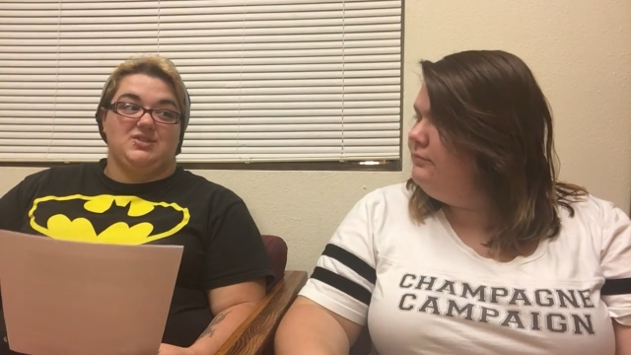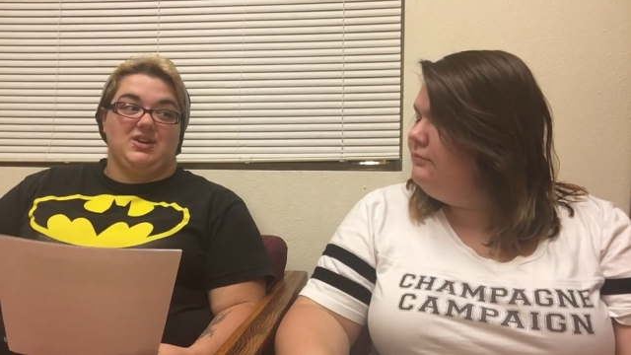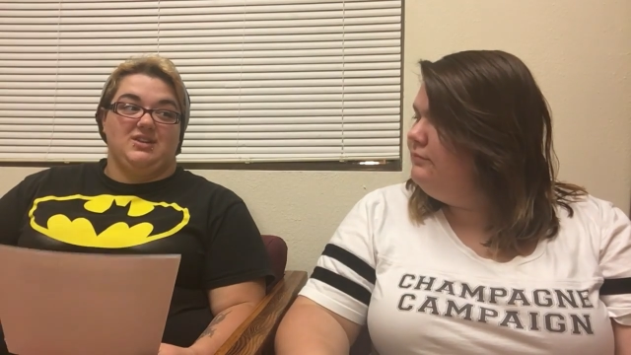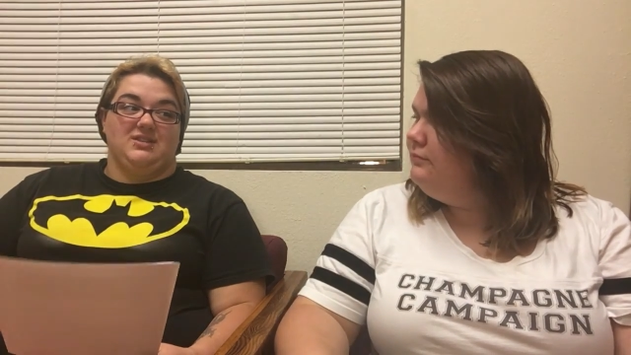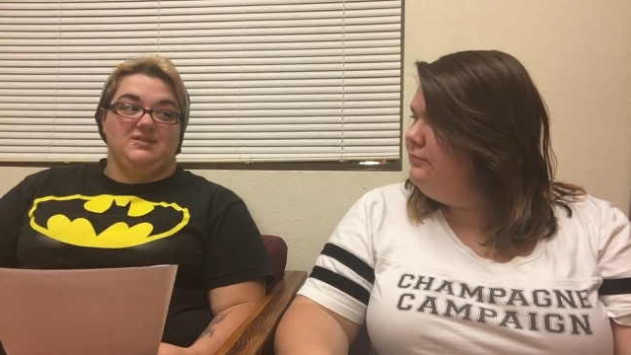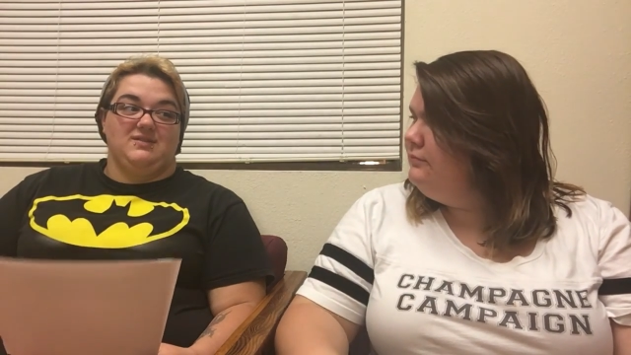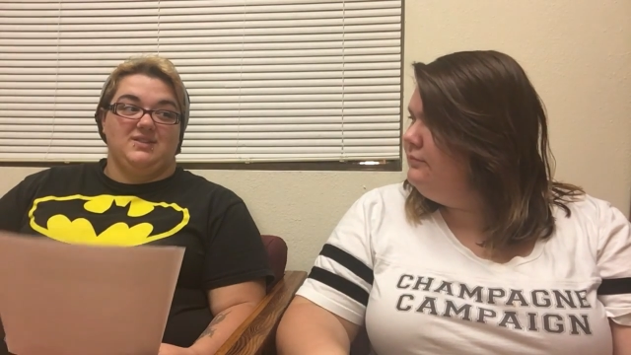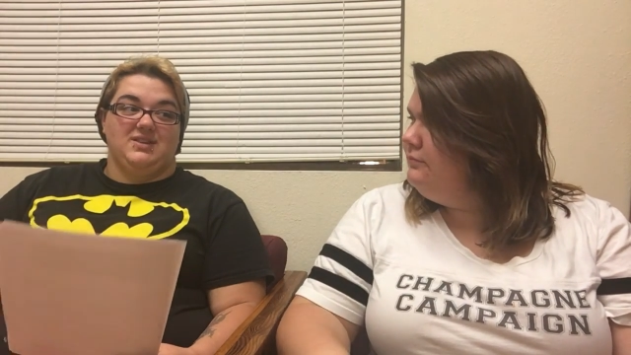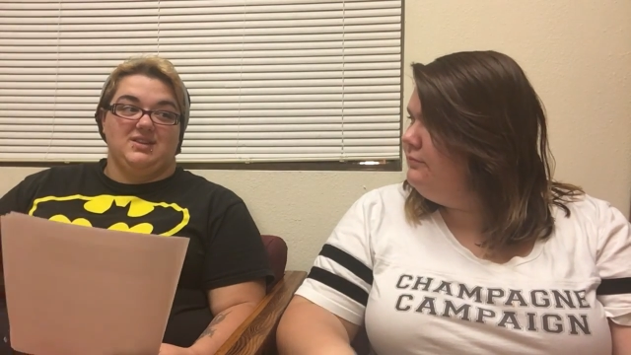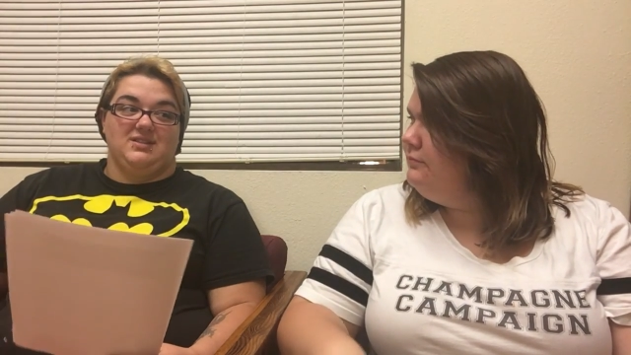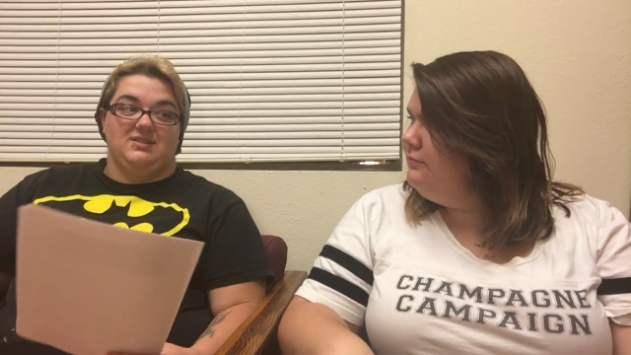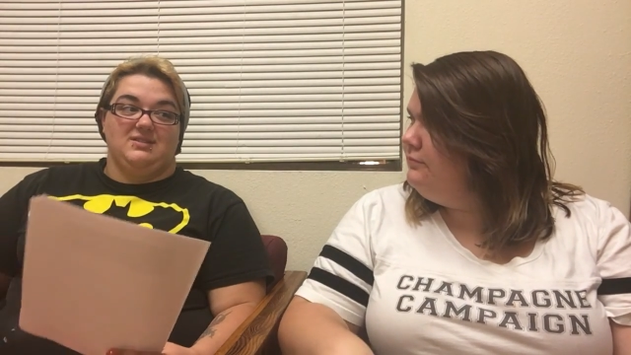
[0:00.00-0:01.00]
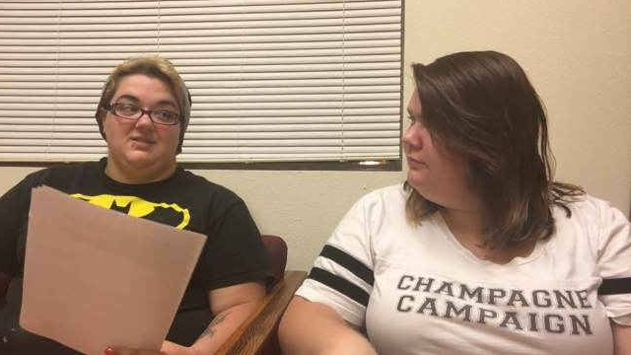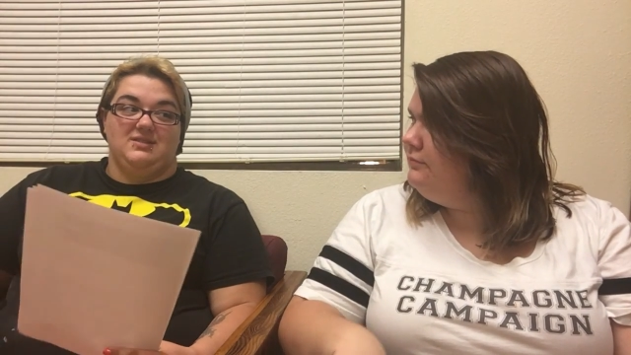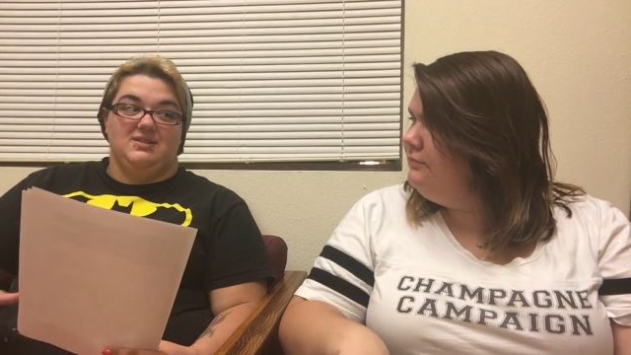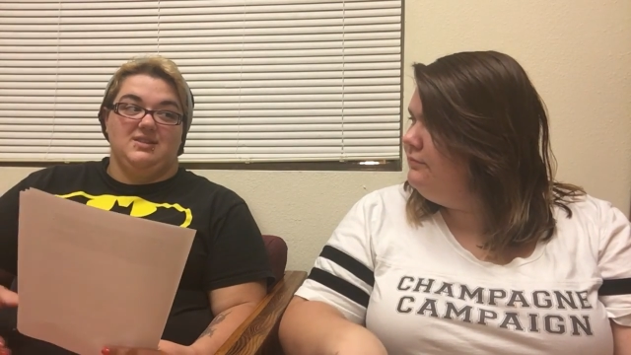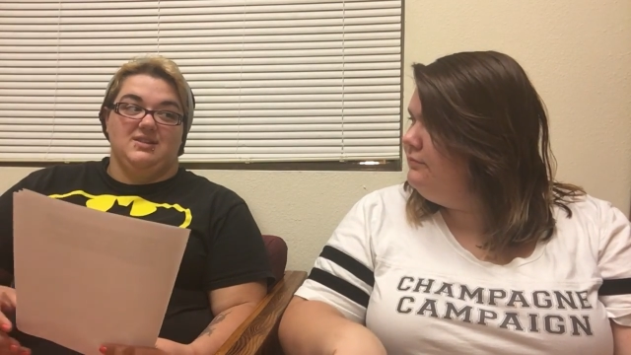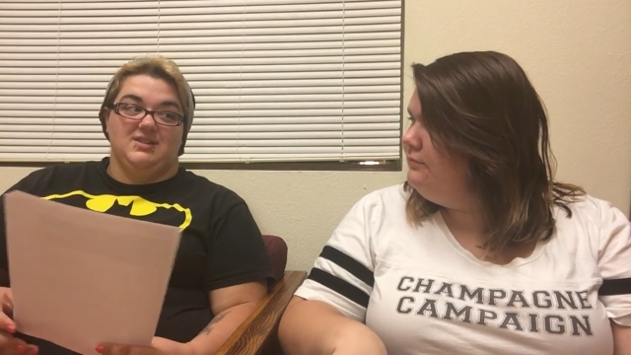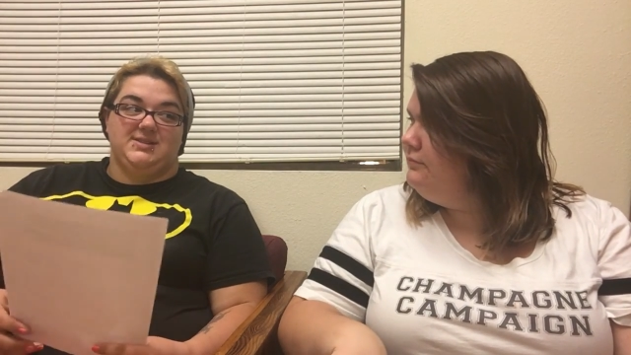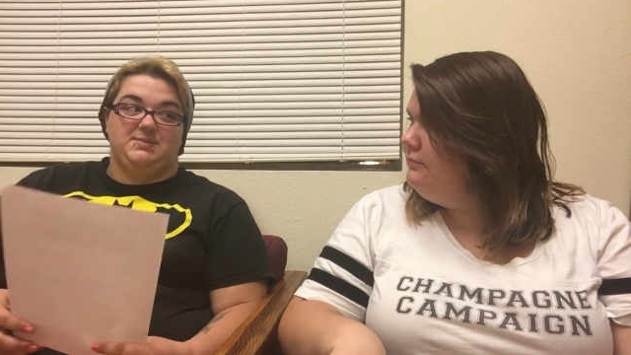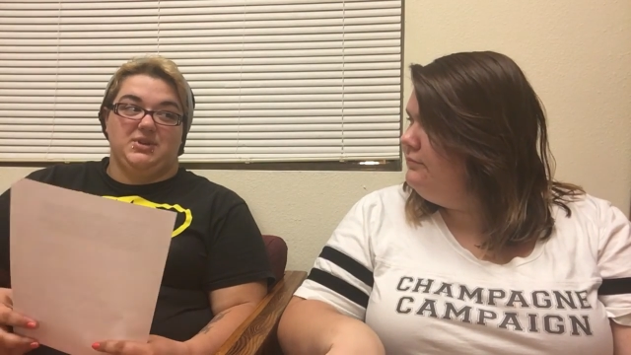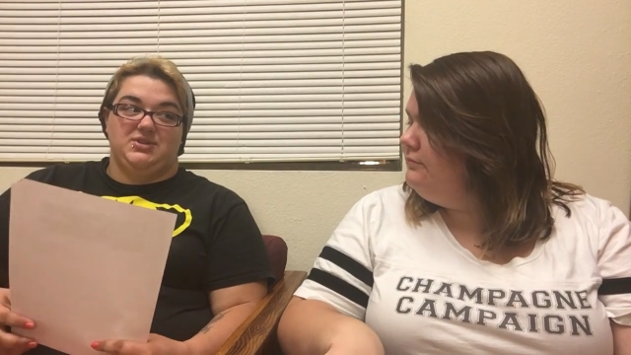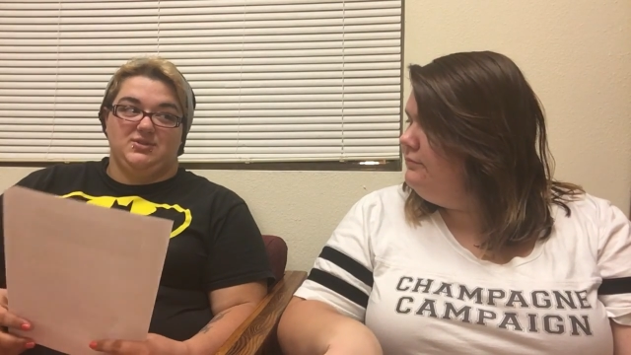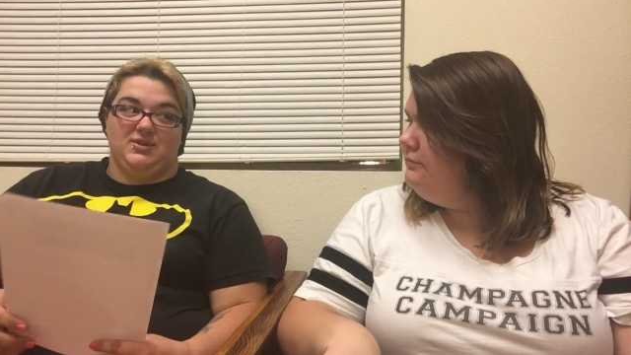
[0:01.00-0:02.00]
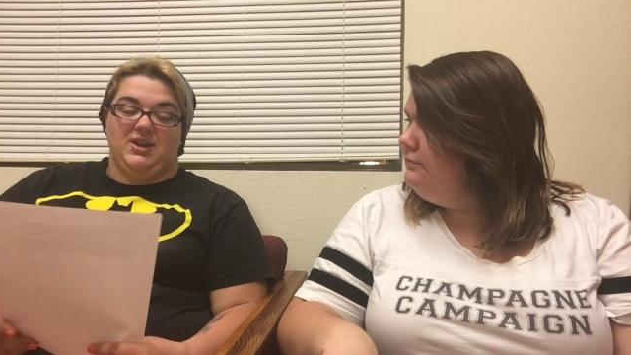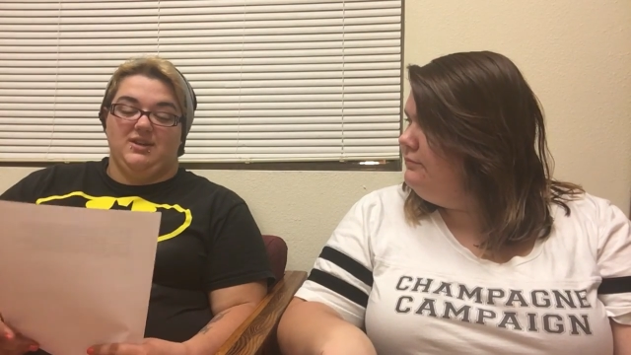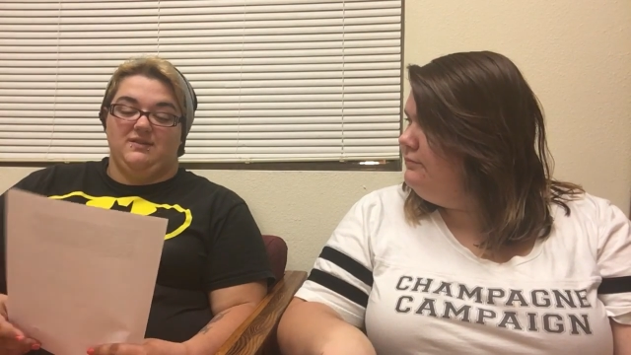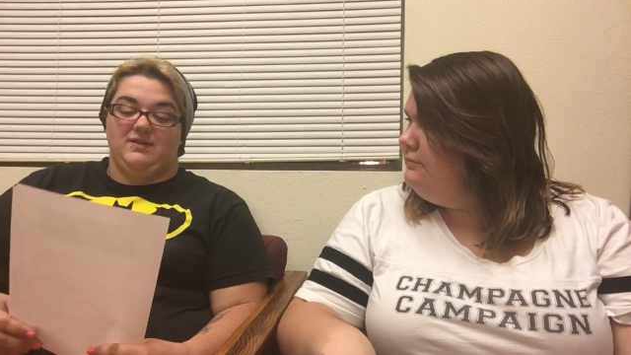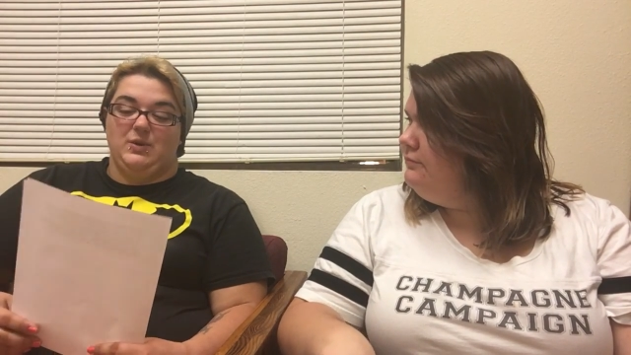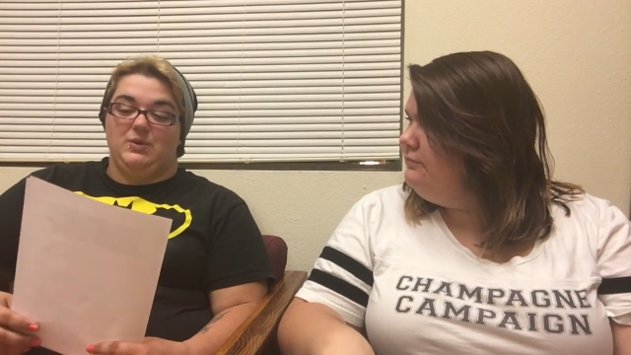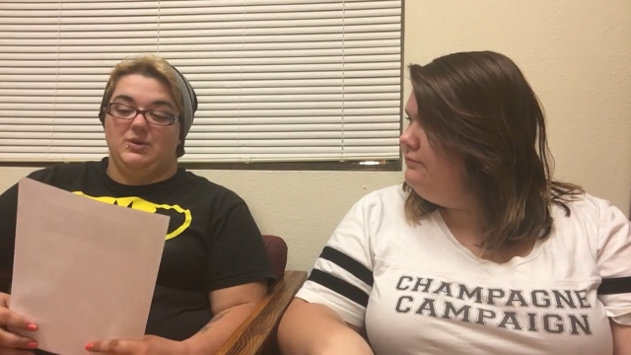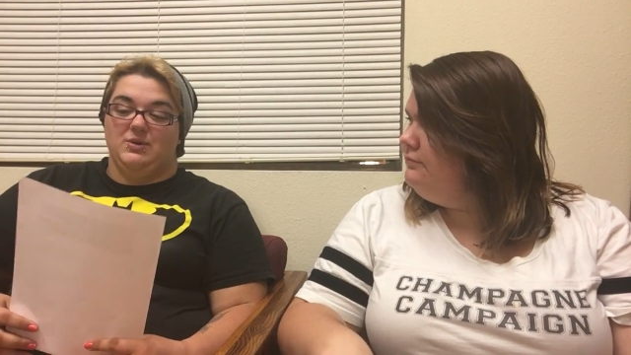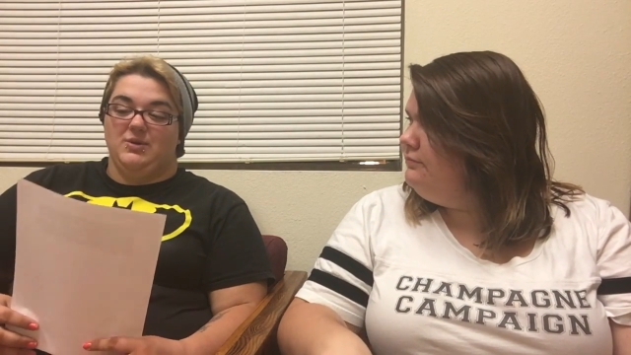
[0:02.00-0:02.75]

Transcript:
Speaker 1: trying to get the special kind of food or